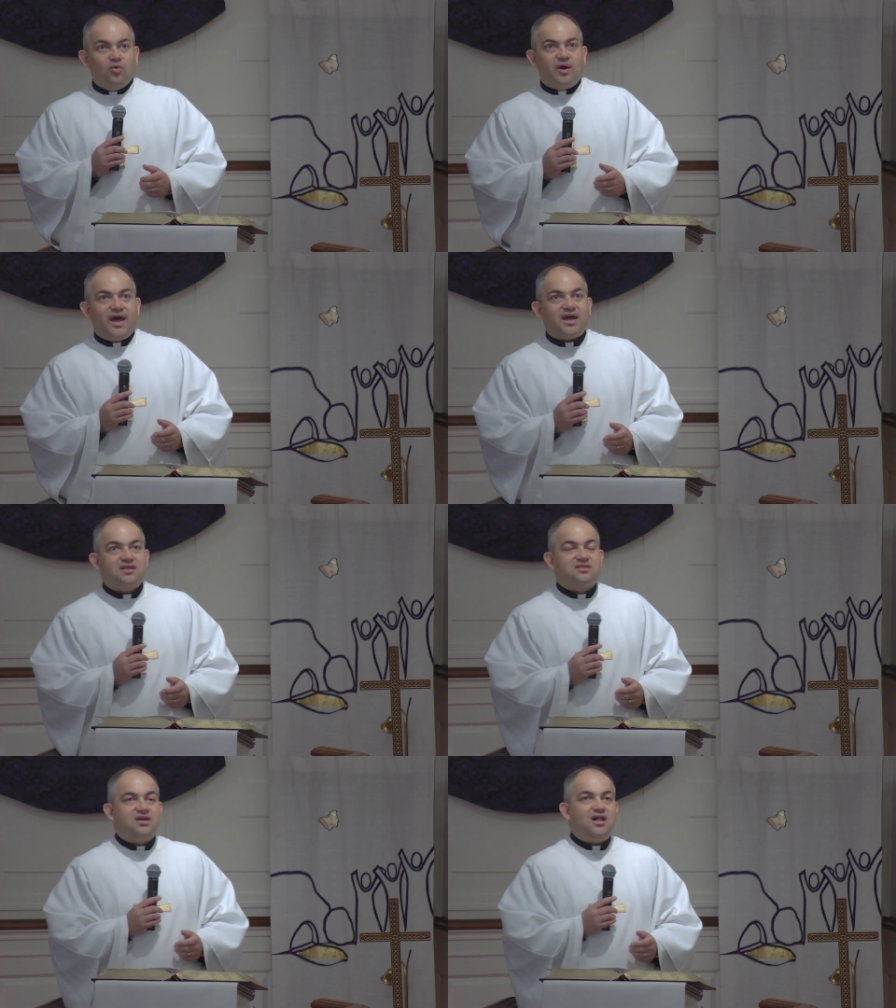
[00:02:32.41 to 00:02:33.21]
What I
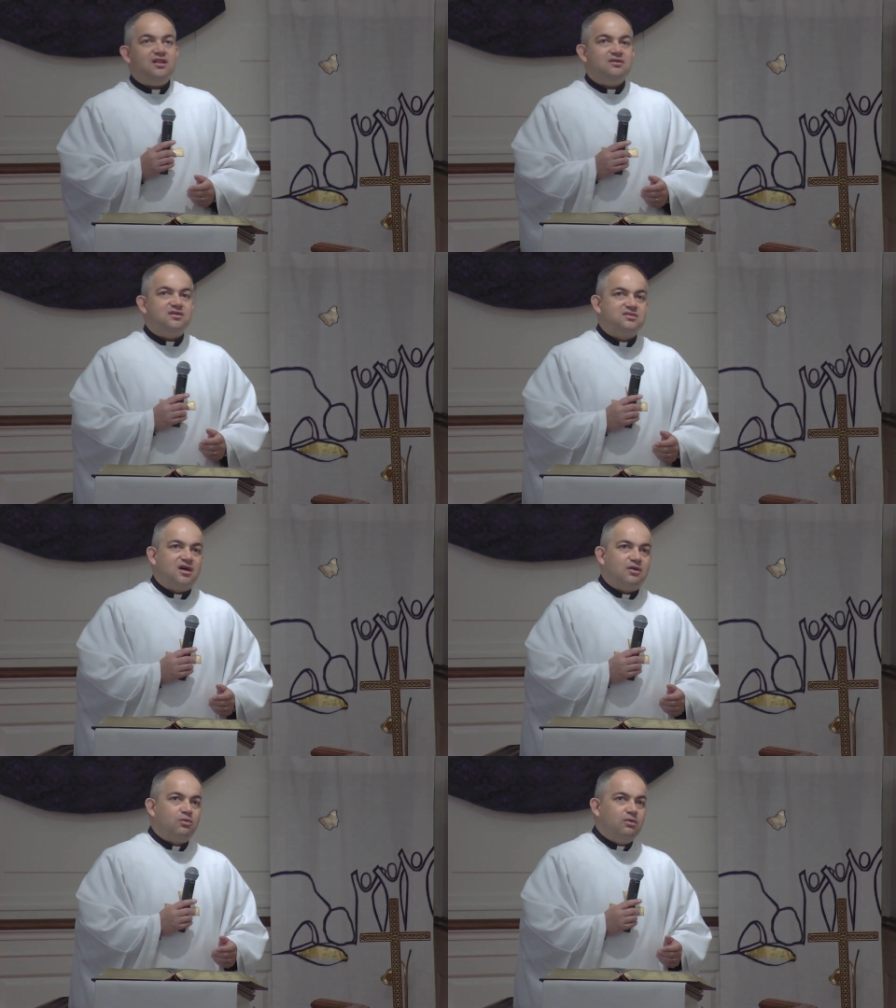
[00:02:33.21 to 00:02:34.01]
can tell you is
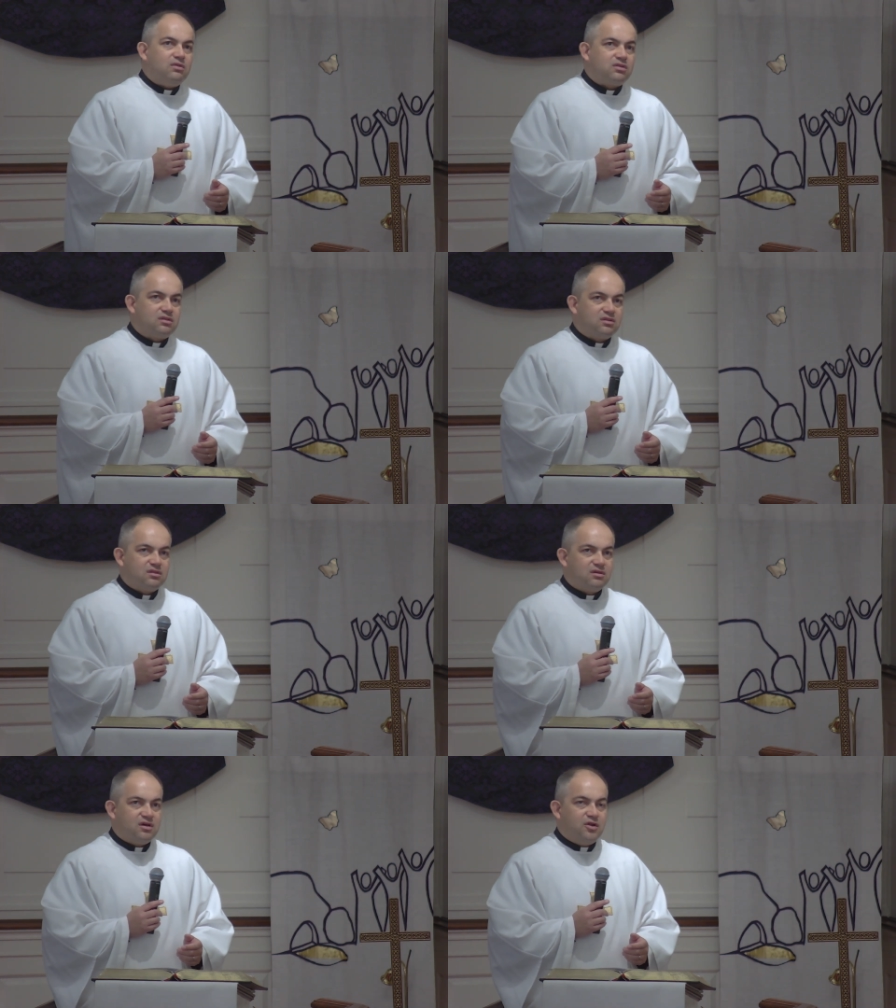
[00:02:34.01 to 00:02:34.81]
that Ruth
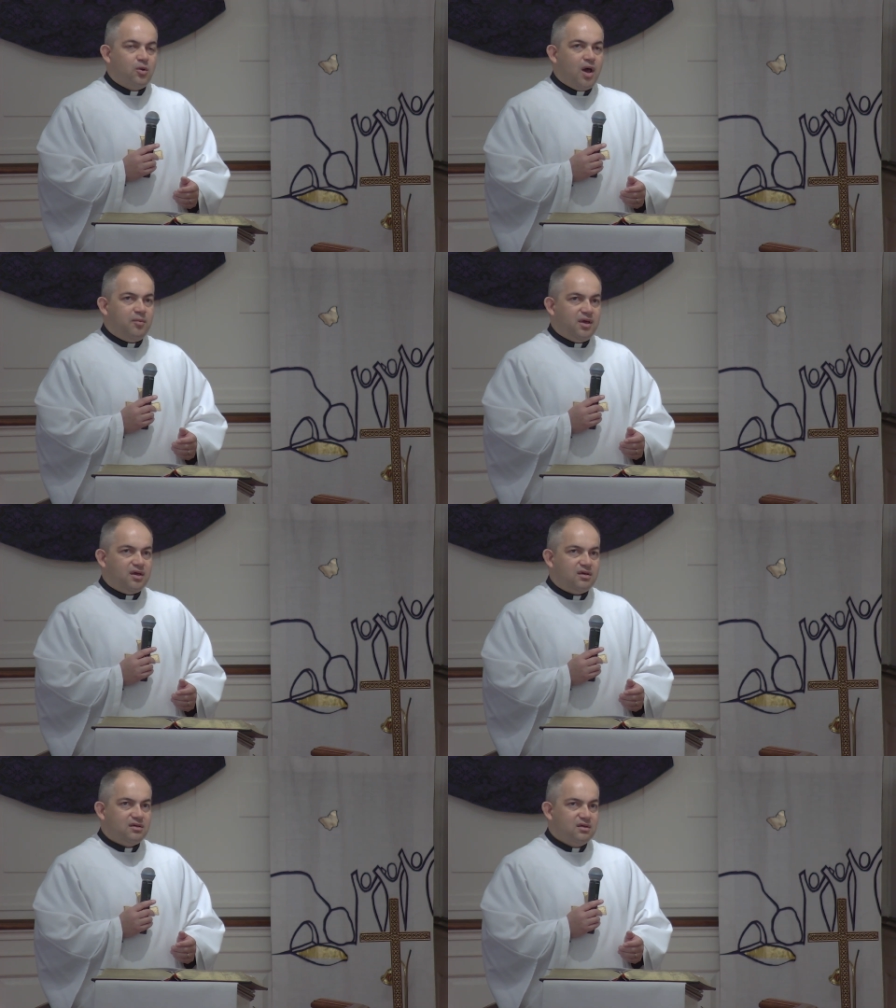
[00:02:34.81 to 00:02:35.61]
and
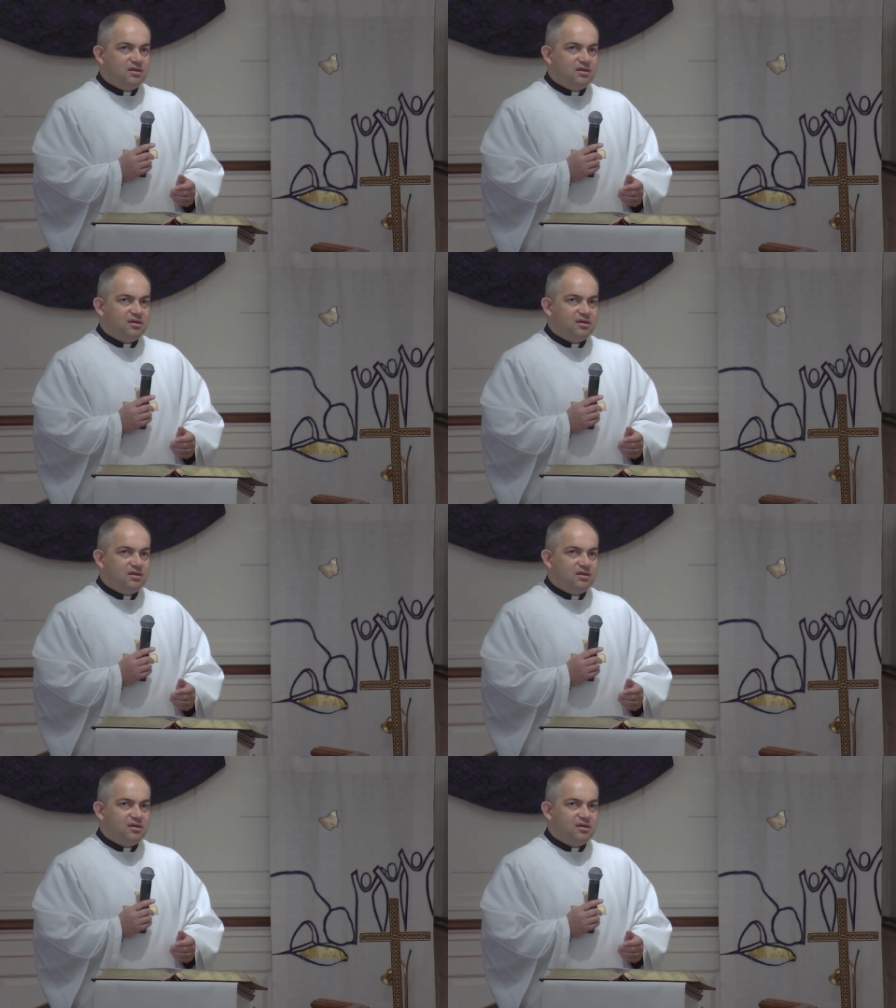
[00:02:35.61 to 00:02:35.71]
Naomi